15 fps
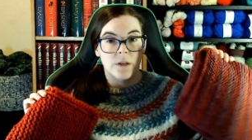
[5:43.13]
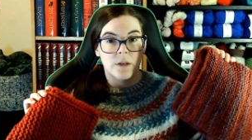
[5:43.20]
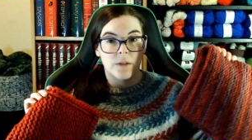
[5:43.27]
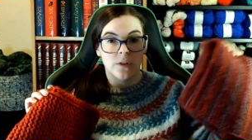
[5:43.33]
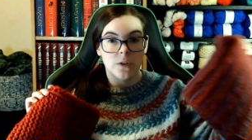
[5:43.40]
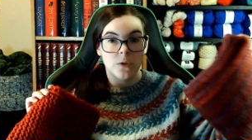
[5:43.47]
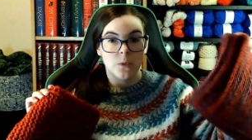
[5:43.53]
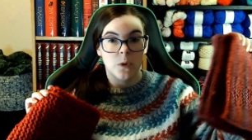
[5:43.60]

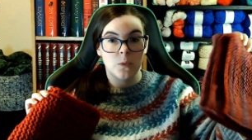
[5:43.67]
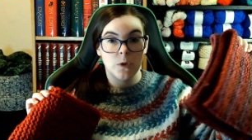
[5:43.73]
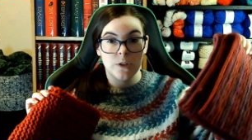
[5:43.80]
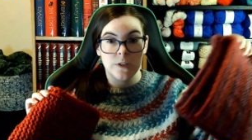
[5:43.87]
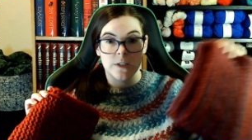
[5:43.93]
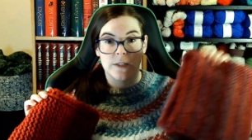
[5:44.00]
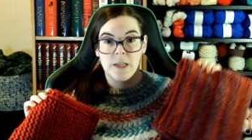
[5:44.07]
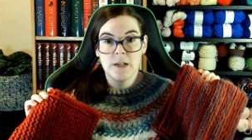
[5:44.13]
This one was
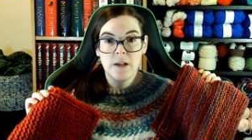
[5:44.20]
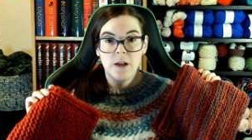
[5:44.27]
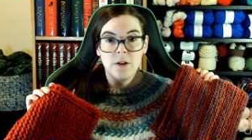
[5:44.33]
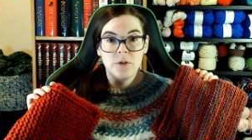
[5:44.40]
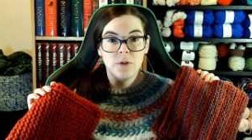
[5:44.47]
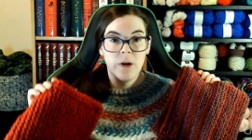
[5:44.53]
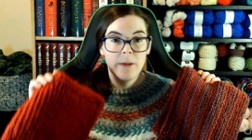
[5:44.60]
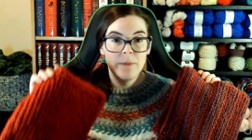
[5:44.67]
exactly
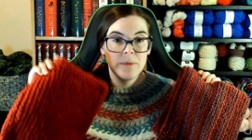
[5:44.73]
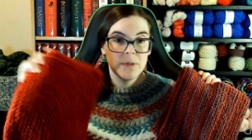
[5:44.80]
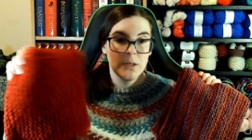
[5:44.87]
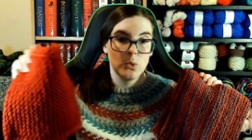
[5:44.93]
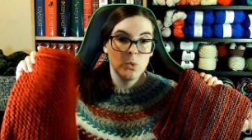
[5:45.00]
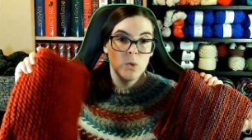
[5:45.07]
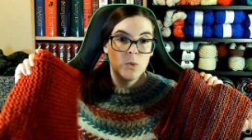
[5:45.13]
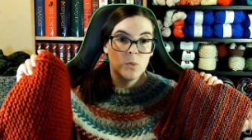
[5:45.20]
100 grams,
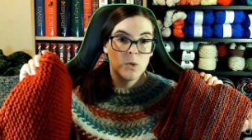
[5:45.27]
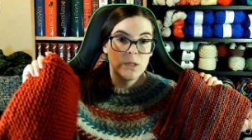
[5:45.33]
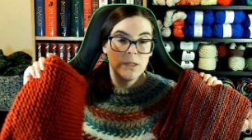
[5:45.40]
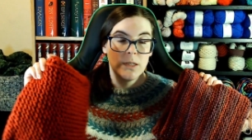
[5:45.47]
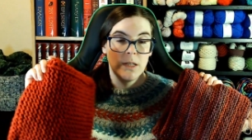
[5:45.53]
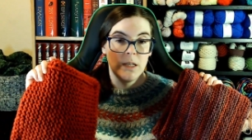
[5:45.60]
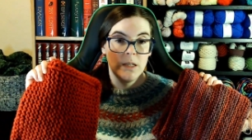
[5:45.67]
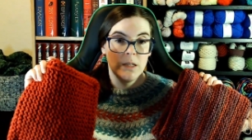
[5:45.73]
this one was
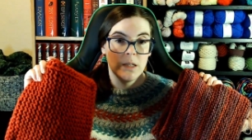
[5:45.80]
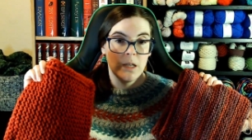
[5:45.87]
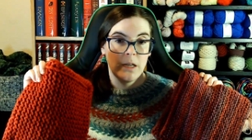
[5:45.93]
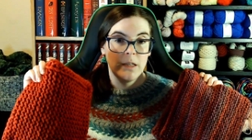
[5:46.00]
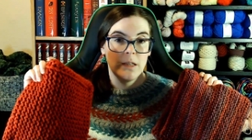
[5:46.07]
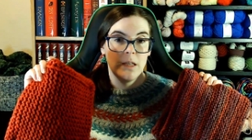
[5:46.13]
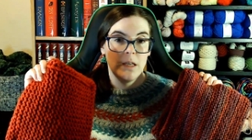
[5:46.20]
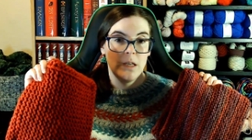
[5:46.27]

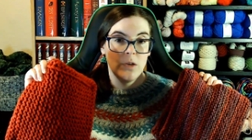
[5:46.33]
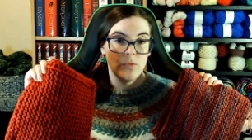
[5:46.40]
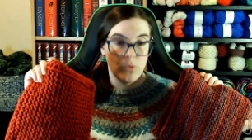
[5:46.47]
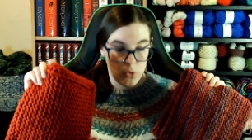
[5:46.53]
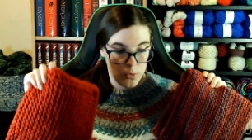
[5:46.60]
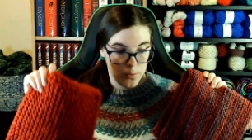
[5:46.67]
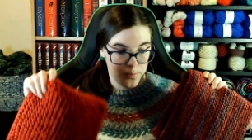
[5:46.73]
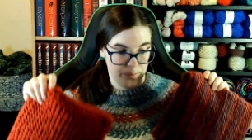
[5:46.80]

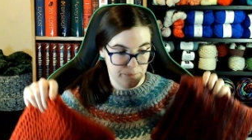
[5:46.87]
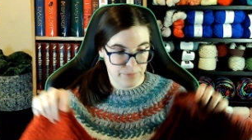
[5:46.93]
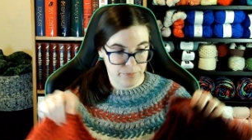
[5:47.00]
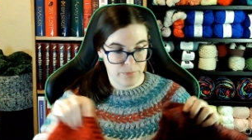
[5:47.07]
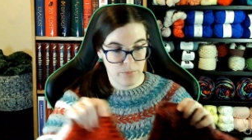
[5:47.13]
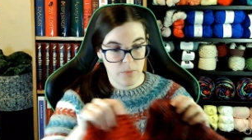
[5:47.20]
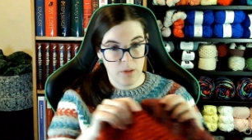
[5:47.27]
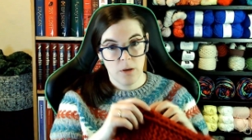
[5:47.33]
94.
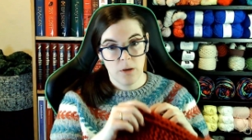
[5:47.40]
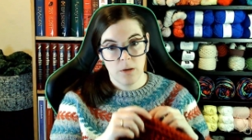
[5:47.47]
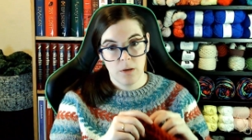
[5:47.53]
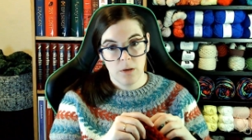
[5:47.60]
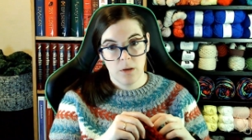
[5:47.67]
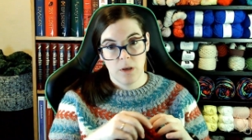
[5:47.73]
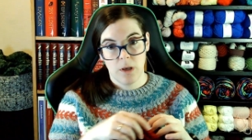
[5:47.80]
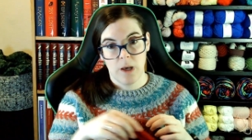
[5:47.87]

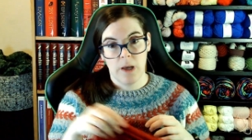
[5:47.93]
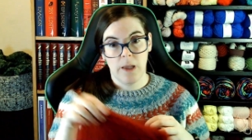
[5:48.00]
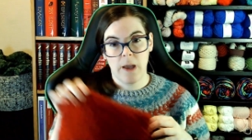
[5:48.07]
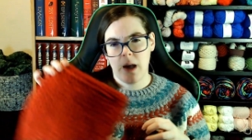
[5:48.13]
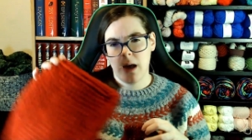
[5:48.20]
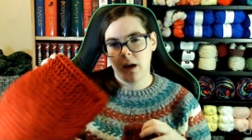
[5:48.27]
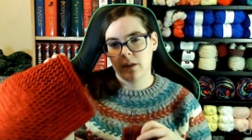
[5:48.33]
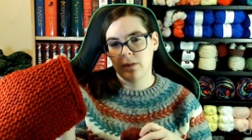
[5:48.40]
I
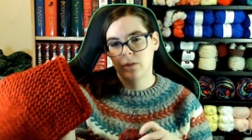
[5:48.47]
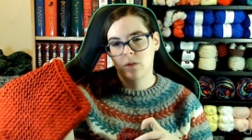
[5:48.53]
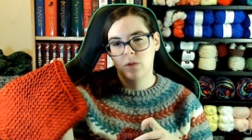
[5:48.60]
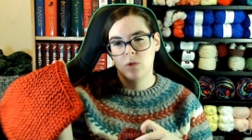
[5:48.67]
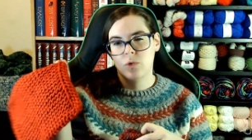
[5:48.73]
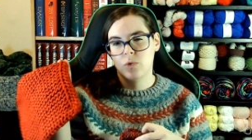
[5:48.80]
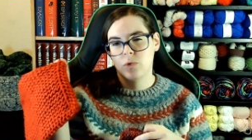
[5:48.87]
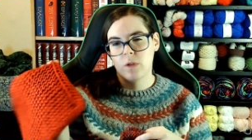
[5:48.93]
had
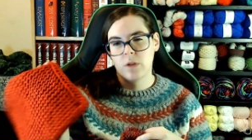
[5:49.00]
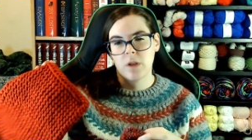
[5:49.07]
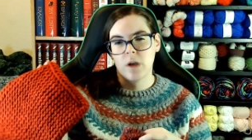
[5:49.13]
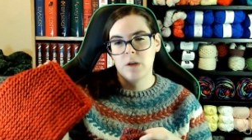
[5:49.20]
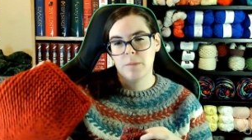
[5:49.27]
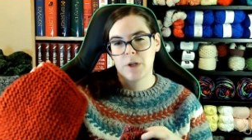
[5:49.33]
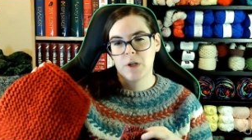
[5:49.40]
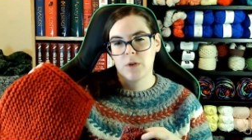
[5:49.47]
used a
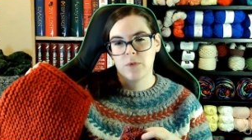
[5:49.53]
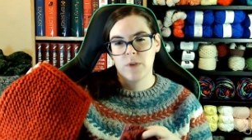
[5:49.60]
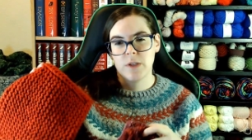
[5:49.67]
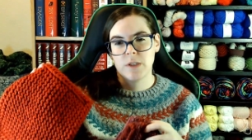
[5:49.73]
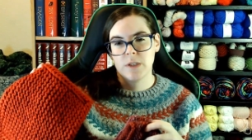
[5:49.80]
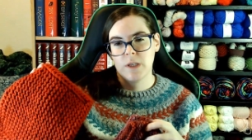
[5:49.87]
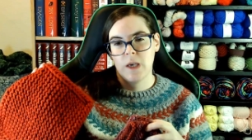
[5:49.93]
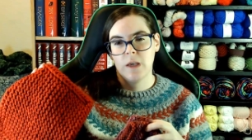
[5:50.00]
tiny bit of
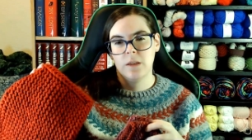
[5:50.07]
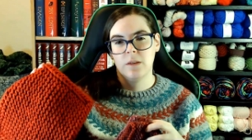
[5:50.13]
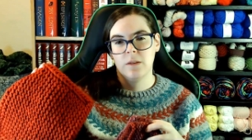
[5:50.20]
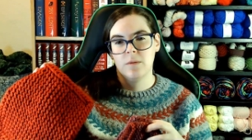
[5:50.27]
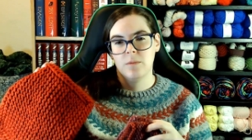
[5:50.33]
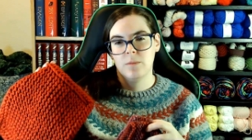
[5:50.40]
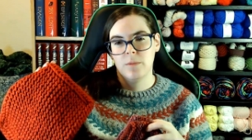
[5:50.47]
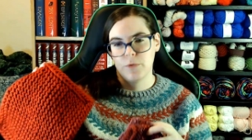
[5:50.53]
this skein
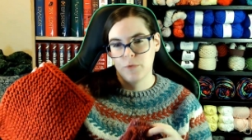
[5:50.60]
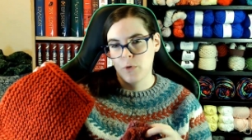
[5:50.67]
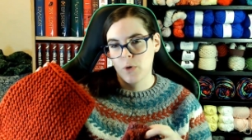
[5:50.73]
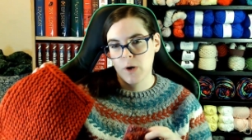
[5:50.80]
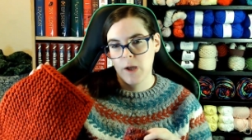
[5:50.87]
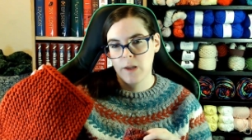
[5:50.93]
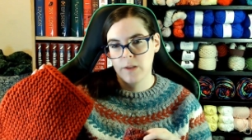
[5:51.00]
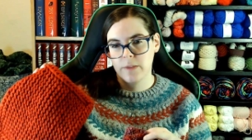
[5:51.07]

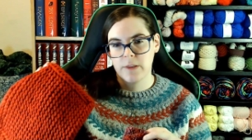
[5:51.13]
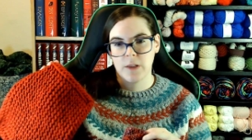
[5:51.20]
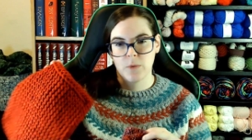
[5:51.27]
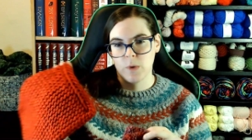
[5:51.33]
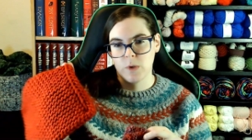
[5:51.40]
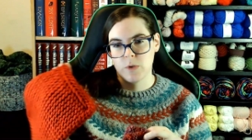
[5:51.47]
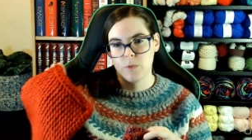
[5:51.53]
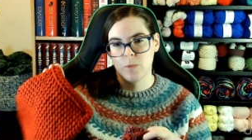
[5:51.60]
beforehand, that
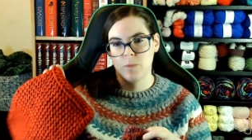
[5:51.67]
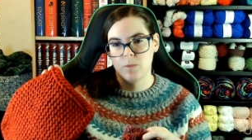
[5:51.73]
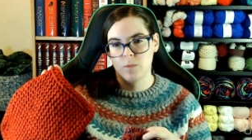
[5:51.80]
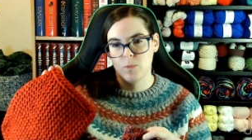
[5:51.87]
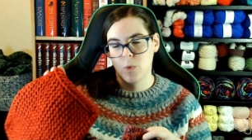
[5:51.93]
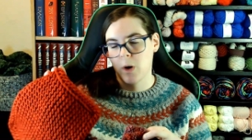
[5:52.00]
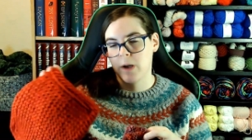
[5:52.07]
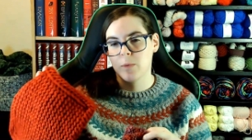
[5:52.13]
was
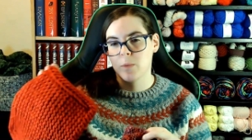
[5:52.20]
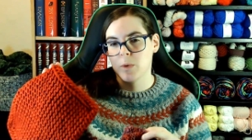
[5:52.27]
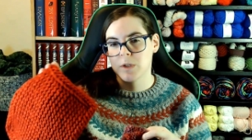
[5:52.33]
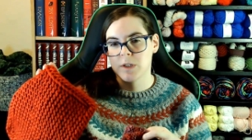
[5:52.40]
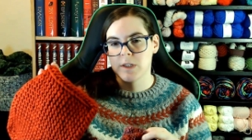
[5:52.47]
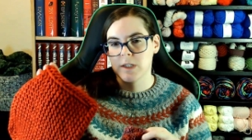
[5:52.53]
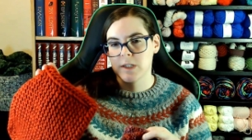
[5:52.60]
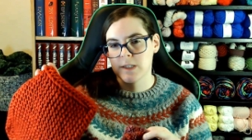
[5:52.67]
why it
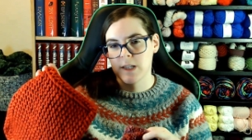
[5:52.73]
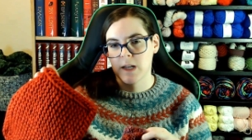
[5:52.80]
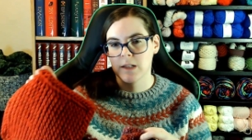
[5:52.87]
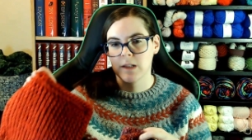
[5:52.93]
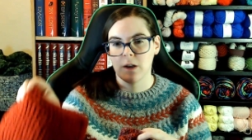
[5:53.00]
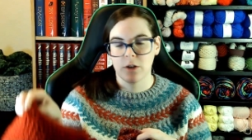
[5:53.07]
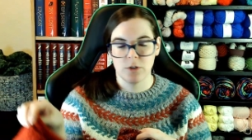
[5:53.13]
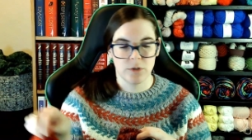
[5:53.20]
wasn't exactly
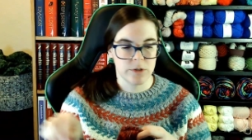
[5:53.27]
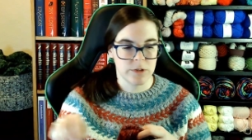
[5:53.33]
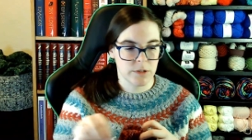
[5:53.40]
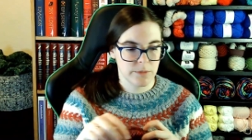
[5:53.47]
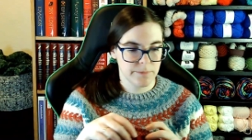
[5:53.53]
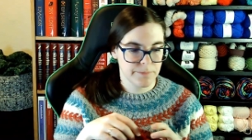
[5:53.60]
100.